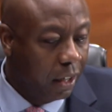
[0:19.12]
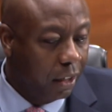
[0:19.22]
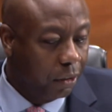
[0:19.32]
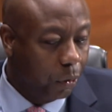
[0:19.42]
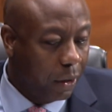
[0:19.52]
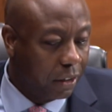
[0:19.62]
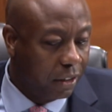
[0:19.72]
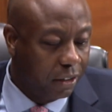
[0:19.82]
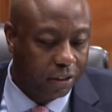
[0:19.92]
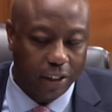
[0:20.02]
is to watch
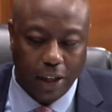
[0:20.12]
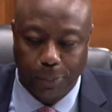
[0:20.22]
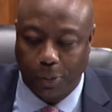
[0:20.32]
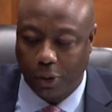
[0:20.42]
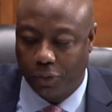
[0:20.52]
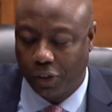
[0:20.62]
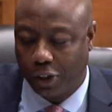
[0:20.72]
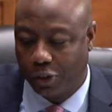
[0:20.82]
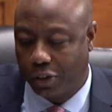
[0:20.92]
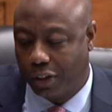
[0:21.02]
each side point
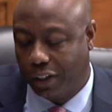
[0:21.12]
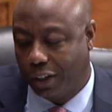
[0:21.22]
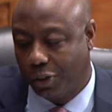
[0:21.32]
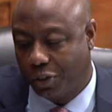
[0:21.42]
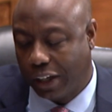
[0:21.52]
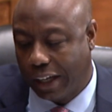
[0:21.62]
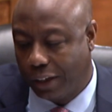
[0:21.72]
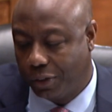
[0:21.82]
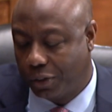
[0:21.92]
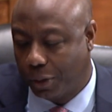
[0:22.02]
fingers at the other
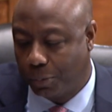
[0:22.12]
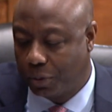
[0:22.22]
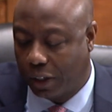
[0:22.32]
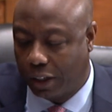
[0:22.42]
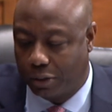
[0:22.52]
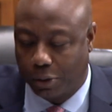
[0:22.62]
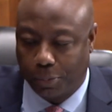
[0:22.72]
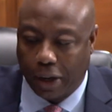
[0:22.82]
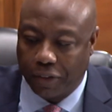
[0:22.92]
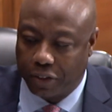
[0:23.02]
side. Some say it's the
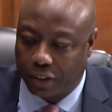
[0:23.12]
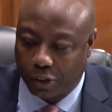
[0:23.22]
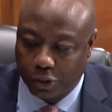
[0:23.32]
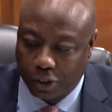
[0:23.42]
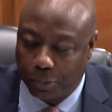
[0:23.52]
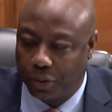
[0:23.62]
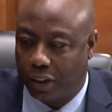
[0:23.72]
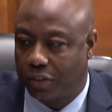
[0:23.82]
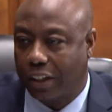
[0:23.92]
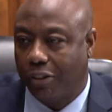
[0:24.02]
private sector, some say
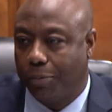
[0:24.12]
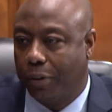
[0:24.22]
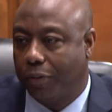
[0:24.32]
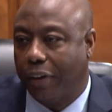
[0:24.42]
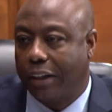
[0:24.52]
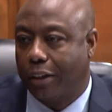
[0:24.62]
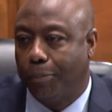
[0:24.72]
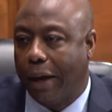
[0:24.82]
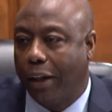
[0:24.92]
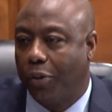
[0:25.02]
it's government. The fact of the
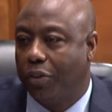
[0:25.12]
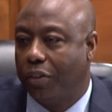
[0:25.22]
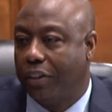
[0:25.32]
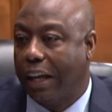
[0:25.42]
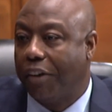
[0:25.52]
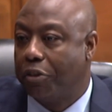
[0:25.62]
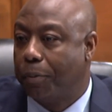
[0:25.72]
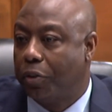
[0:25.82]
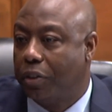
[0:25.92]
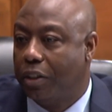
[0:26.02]
matter is that the average
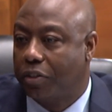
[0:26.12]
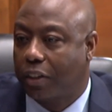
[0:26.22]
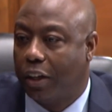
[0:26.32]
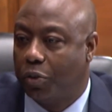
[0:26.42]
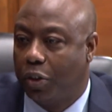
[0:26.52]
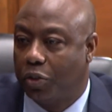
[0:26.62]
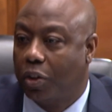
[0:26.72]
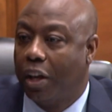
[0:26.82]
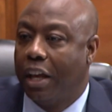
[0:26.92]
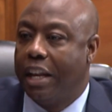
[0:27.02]
person in this country is
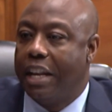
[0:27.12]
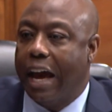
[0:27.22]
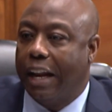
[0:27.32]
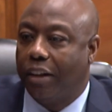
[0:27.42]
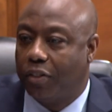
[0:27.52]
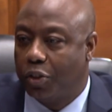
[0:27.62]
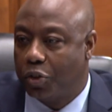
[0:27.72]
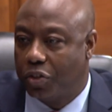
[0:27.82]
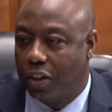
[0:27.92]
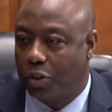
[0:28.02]
not as
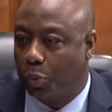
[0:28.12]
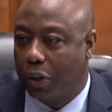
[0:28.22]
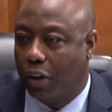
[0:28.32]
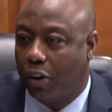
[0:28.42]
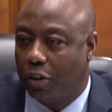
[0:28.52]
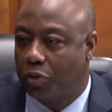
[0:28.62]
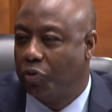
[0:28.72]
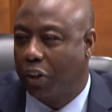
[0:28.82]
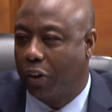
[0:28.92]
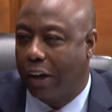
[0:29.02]
interested as we are as
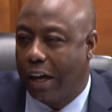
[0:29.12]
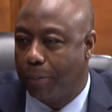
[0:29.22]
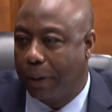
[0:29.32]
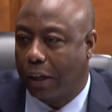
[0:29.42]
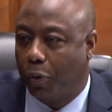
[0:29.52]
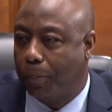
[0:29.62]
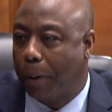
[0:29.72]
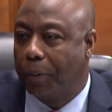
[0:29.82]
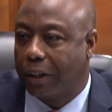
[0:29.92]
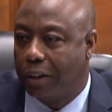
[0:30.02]
figuring out how to make a
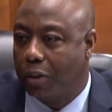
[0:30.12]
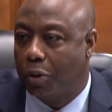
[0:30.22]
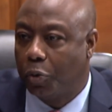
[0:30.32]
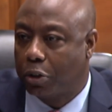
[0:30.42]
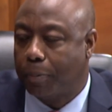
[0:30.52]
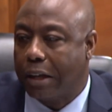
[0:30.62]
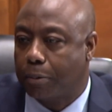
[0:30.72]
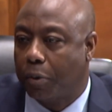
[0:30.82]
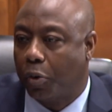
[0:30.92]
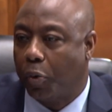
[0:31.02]
Republican
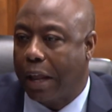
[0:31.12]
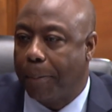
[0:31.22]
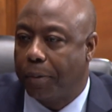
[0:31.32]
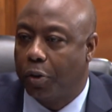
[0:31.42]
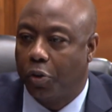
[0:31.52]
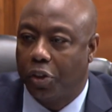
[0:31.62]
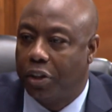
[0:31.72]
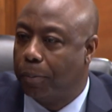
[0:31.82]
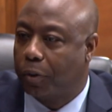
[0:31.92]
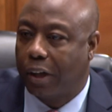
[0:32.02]
responsible for what happened, or the
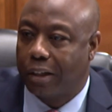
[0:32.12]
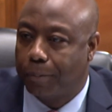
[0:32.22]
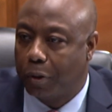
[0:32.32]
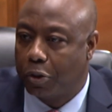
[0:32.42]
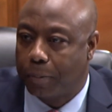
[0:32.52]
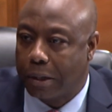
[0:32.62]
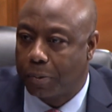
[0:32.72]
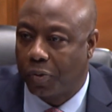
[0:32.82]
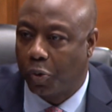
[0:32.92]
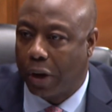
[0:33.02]
Democrat to be
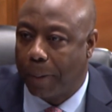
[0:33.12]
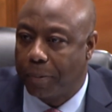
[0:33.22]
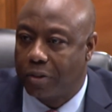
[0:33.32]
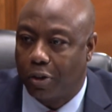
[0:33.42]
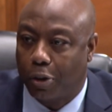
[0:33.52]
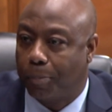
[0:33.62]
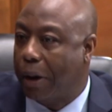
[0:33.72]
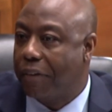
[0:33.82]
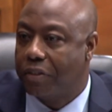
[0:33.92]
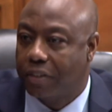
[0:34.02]
responsible for what happens, or the
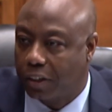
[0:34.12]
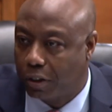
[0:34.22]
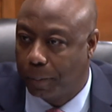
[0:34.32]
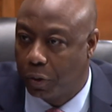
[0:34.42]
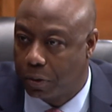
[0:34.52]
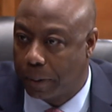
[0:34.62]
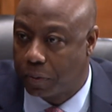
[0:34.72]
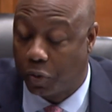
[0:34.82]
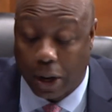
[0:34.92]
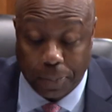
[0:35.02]
private sector to be
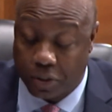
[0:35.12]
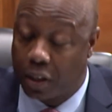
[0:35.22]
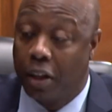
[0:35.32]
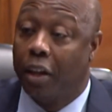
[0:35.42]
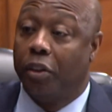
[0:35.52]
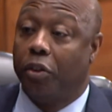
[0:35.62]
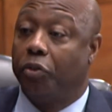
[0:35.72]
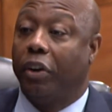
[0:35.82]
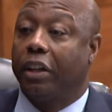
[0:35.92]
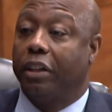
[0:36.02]
responsible for what happens. This,
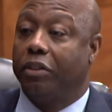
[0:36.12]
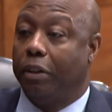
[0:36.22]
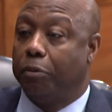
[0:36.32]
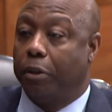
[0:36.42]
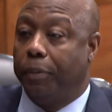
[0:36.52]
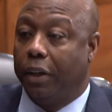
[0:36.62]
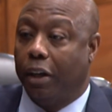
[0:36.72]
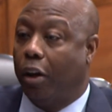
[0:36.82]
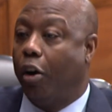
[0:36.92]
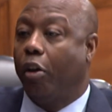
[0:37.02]
frankly, seems to be an
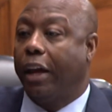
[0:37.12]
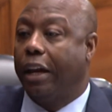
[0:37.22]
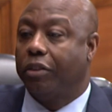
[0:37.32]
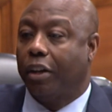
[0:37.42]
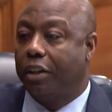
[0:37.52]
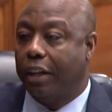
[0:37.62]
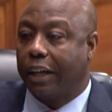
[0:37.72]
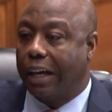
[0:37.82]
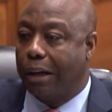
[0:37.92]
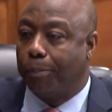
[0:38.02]

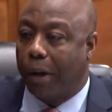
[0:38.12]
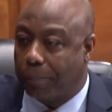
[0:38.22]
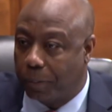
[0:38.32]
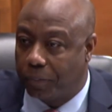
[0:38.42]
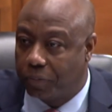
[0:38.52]
all-hands-on-deck kind of problem.